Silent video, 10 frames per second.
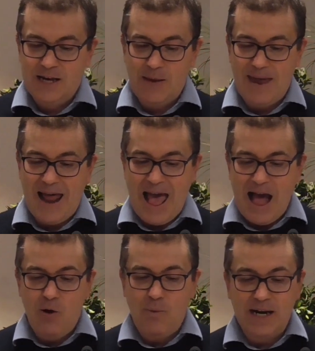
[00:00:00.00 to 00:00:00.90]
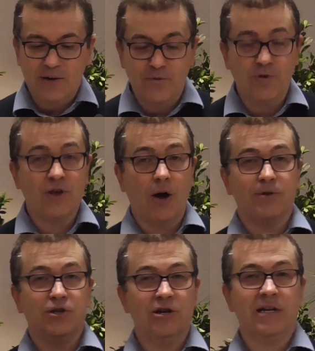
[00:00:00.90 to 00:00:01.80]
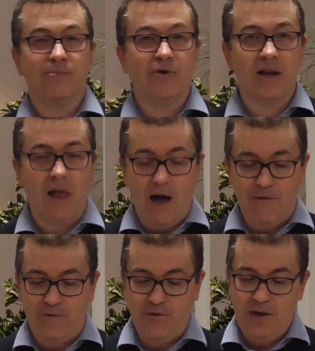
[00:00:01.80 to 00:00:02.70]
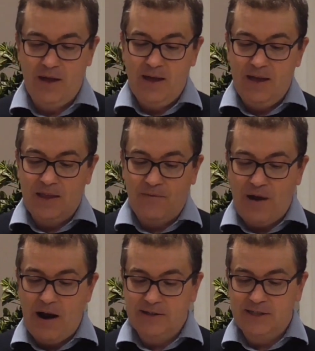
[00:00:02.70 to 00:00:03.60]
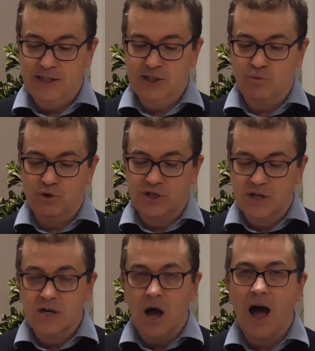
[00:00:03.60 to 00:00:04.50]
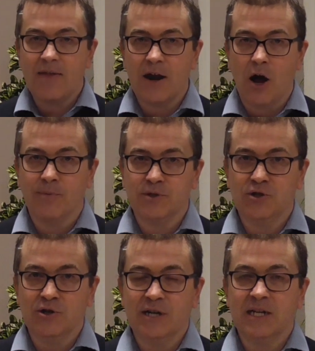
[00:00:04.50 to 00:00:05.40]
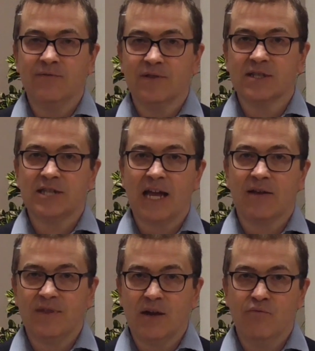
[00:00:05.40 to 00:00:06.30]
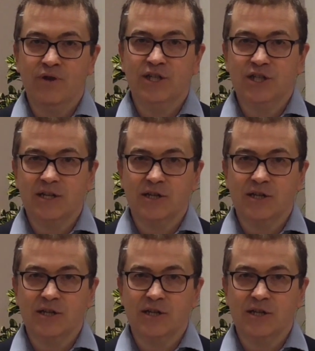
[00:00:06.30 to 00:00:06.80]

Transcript: No matter how wonderful the opportunity to bring life, the Pharisees would deny that opportunity for the sake of their rigid